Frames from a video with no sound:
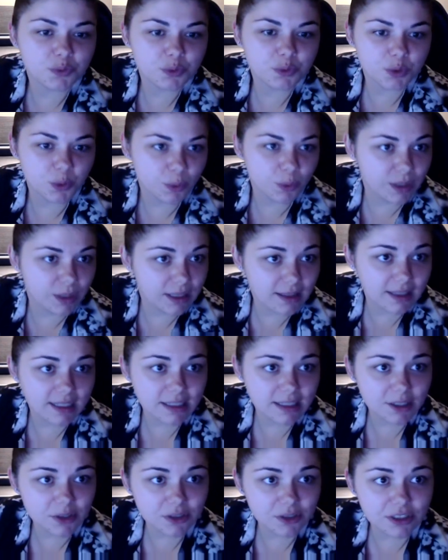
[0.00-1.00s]
fluid
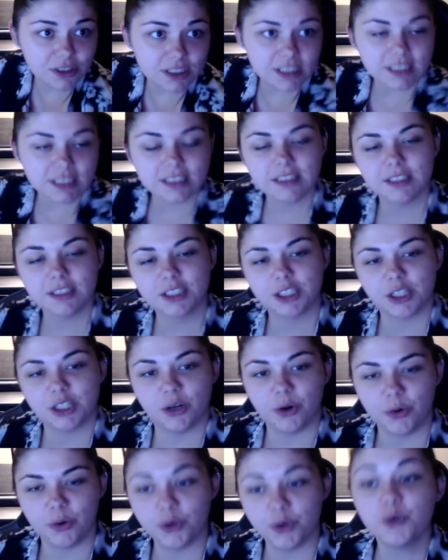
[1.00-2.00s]
than yours.
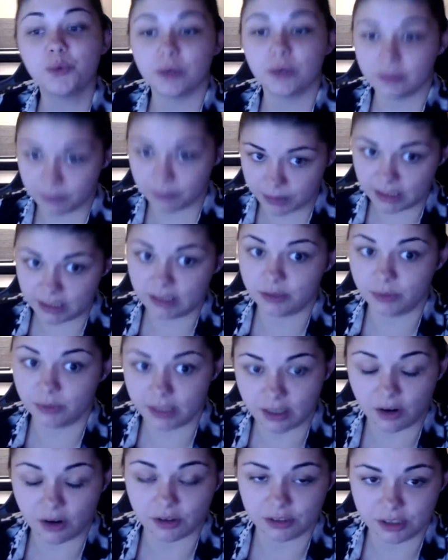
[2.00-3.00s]
So you will be doing
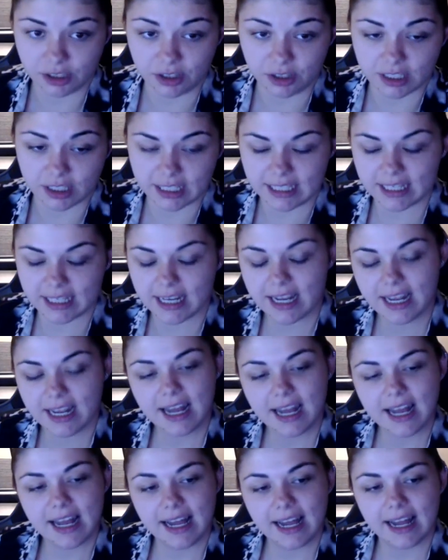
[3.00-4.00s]
all the talking.
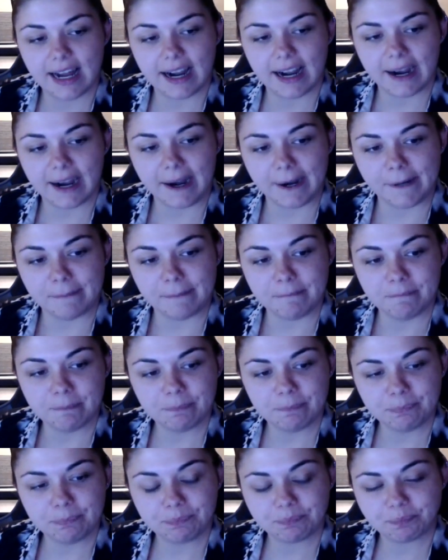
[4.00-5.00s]

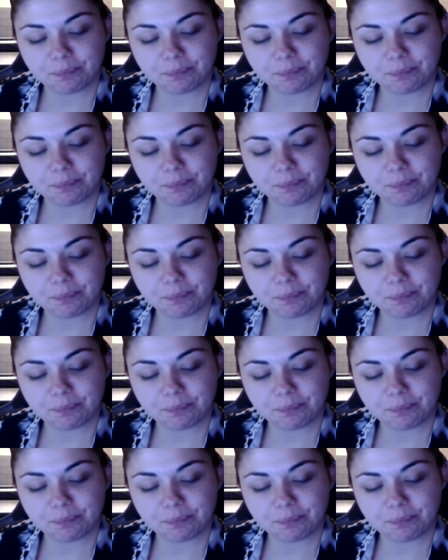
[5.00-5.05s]
Um,